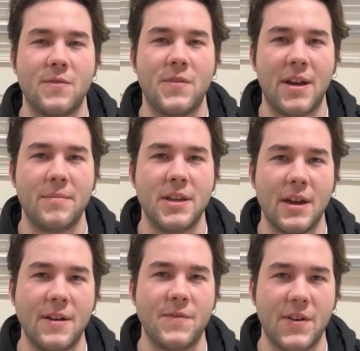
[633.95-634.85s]
Family
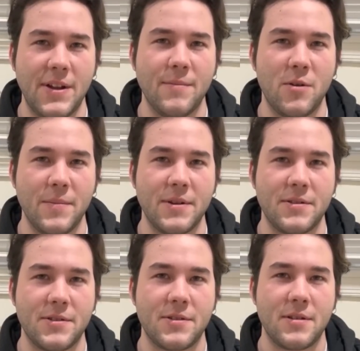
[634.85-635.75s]
Guy funny
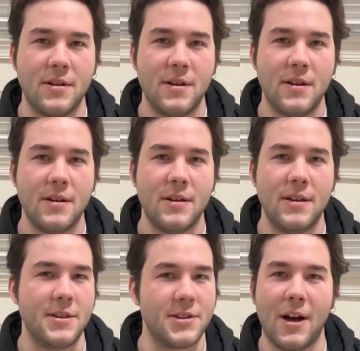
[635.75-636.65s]
moments
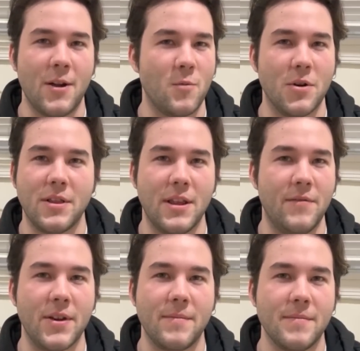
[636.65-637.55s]
is not worth
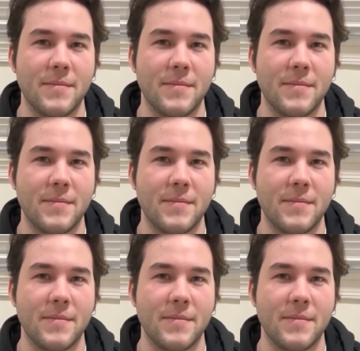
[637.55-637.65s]
living.